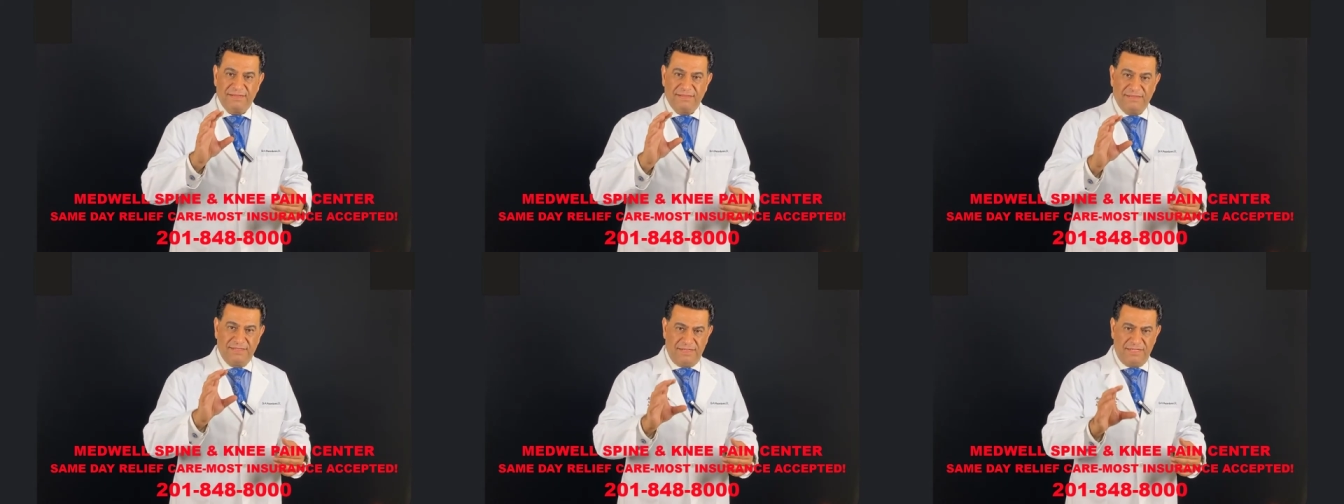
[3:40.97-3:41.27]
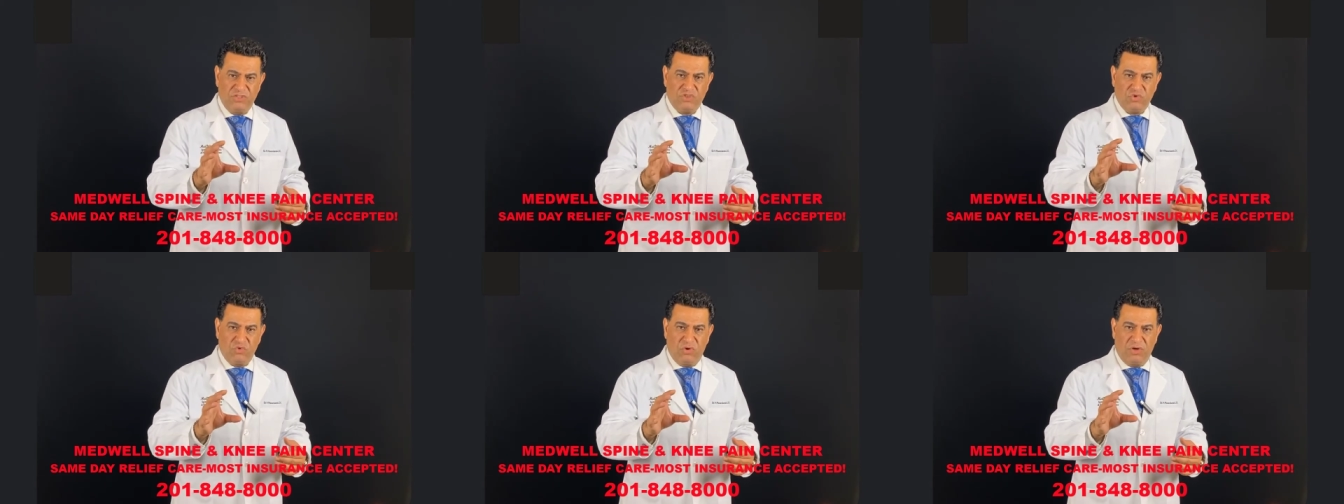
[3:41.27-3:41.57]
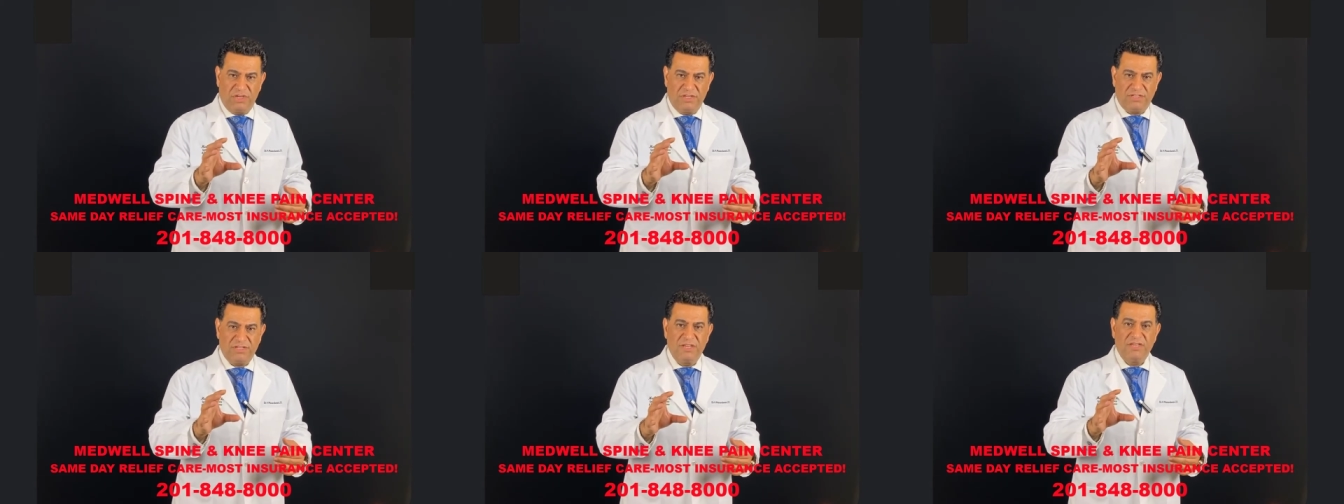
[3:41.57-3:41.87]
knee
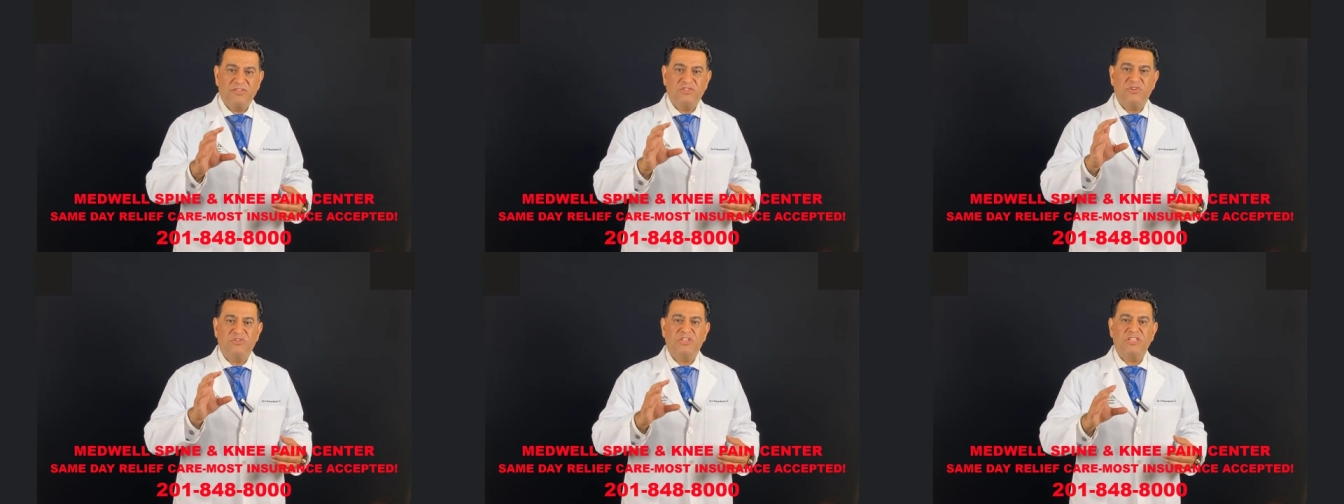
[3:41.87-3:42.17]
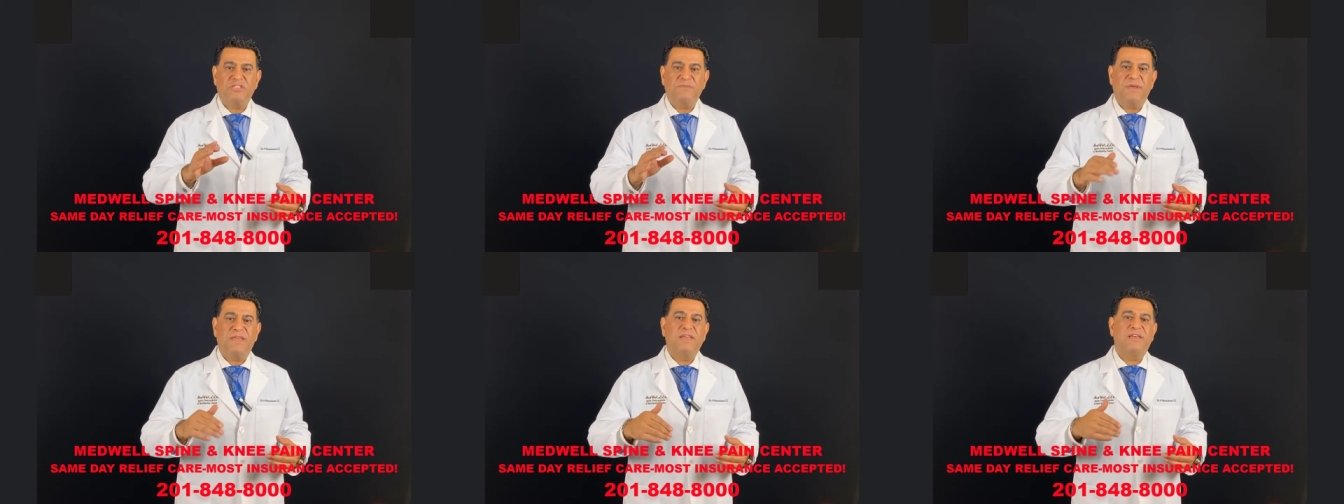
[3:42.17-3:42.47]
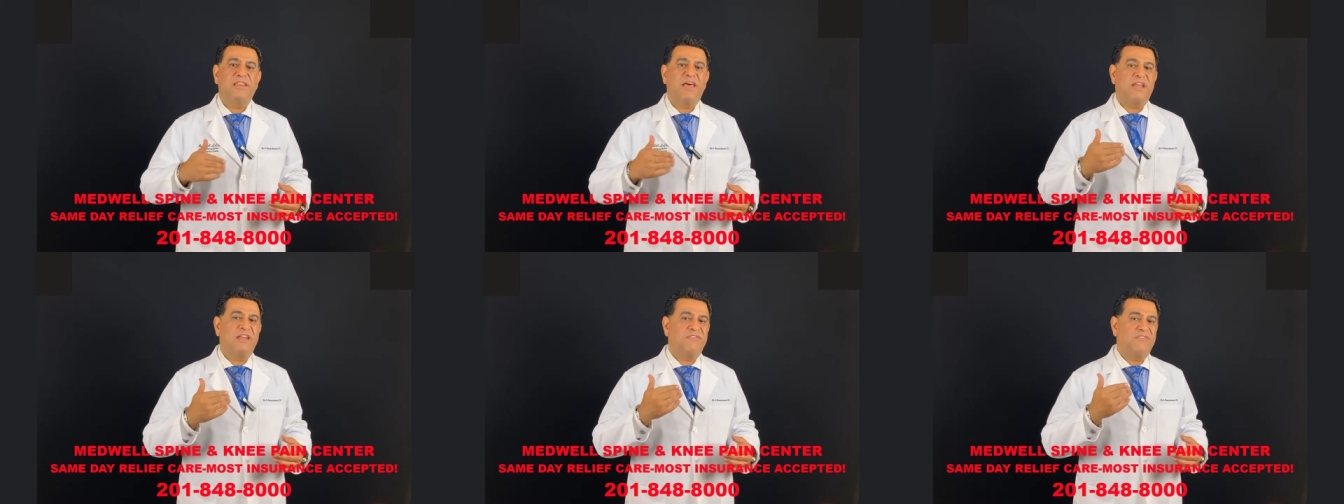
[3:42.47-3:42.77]
joint. So this way,
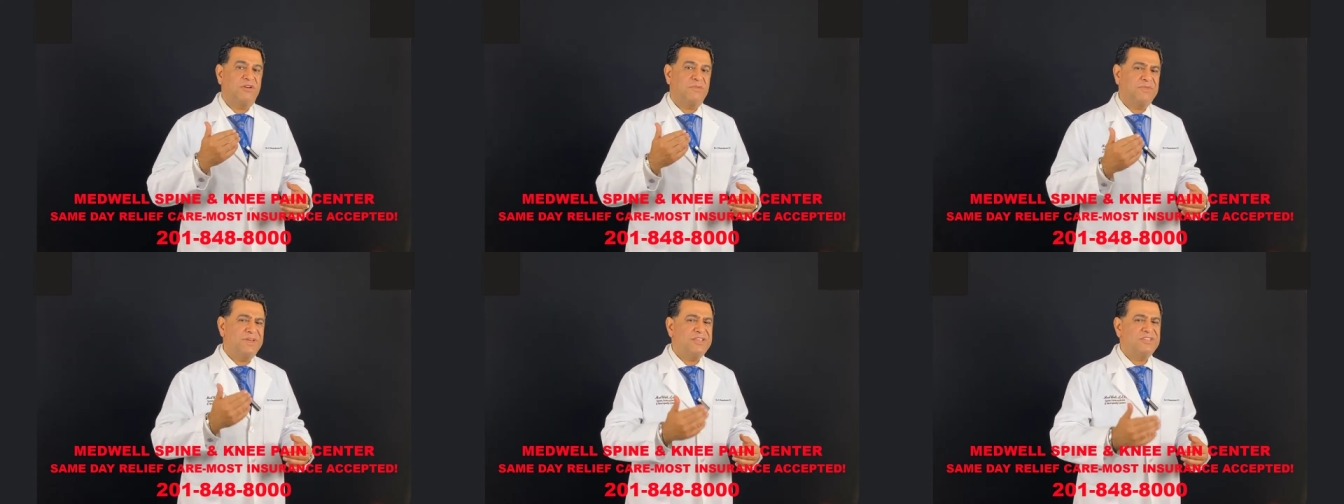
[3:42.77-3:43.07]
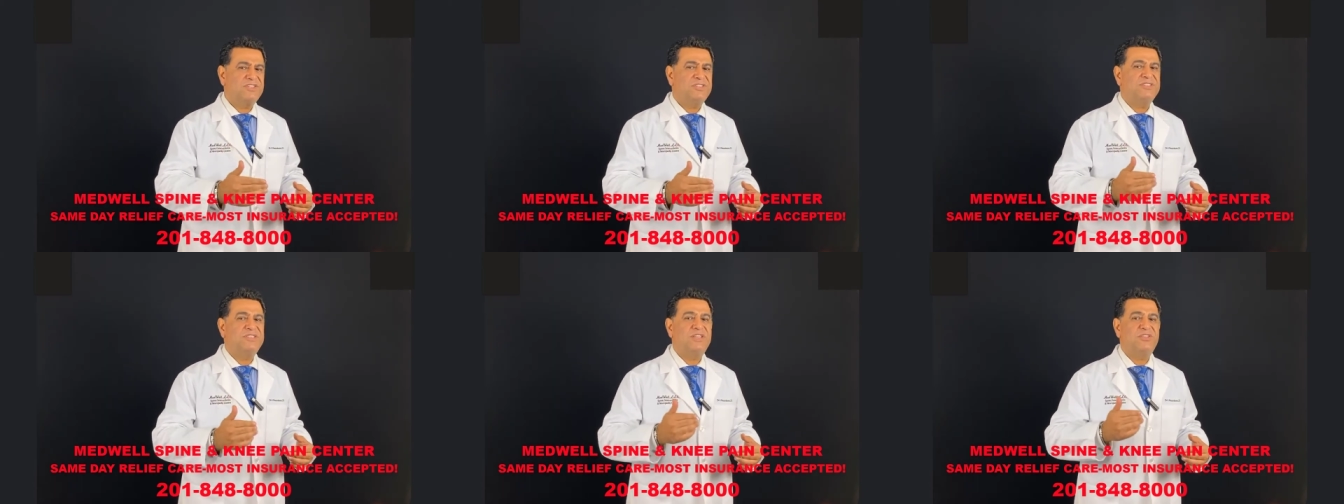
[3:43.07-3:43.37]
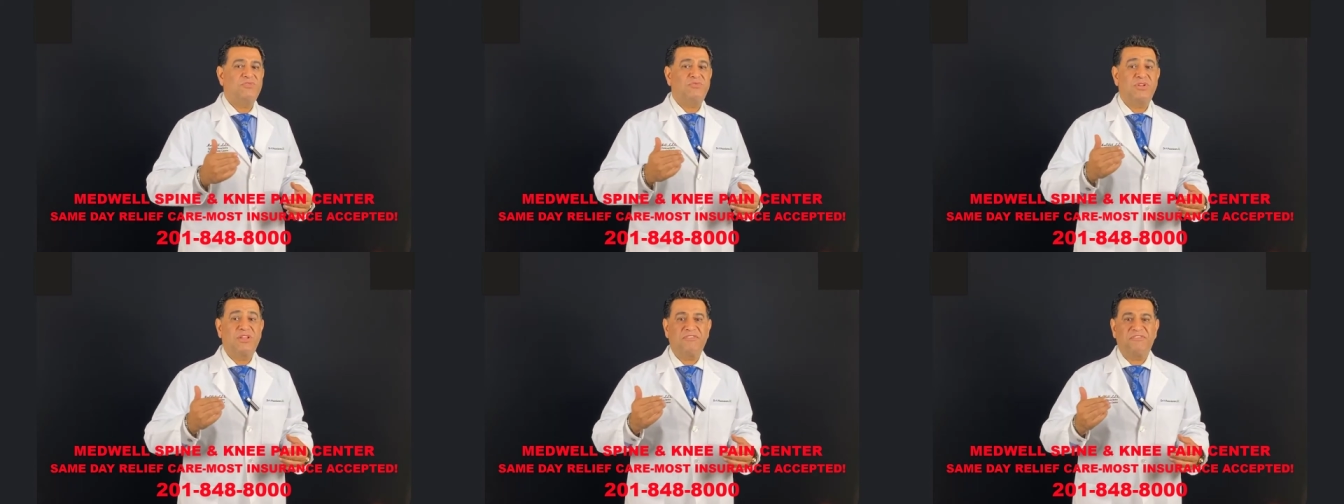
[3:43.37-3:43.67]
a lot of our patients,
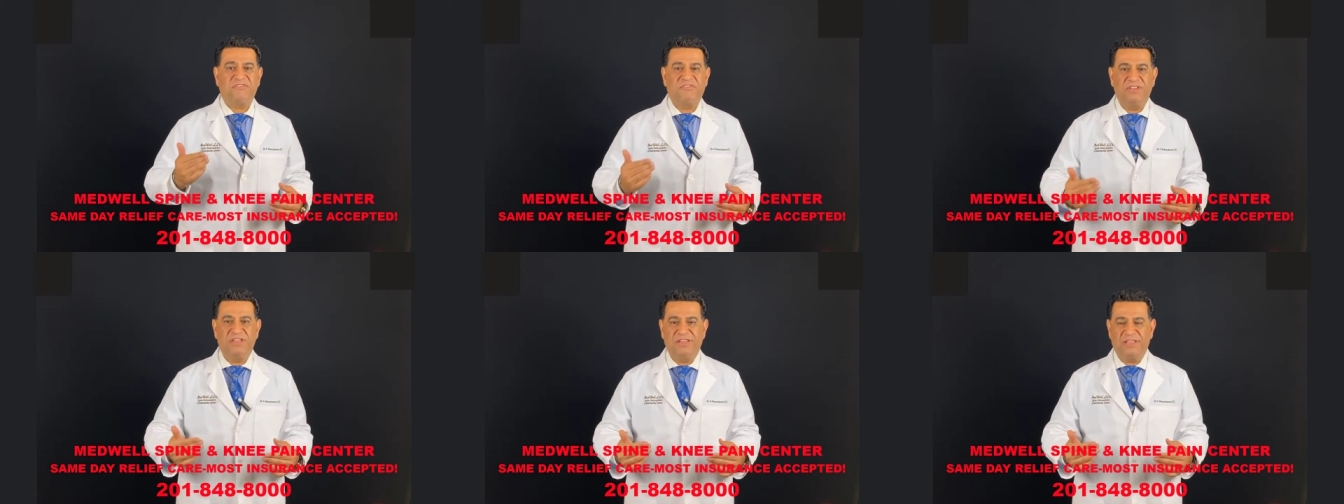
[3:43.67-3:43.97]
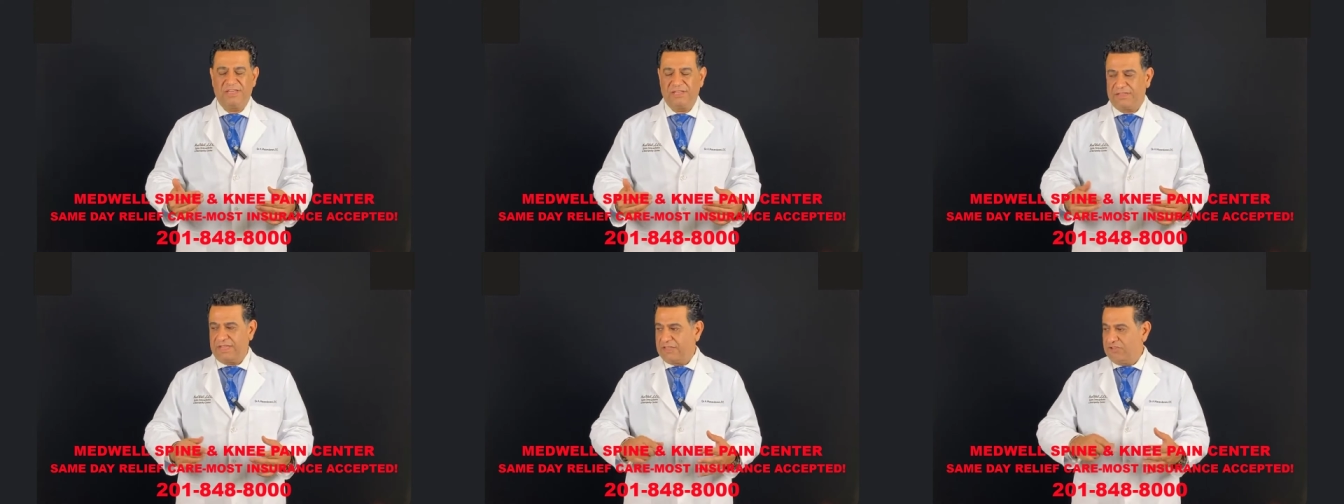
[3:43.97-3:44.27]
they do not feel it.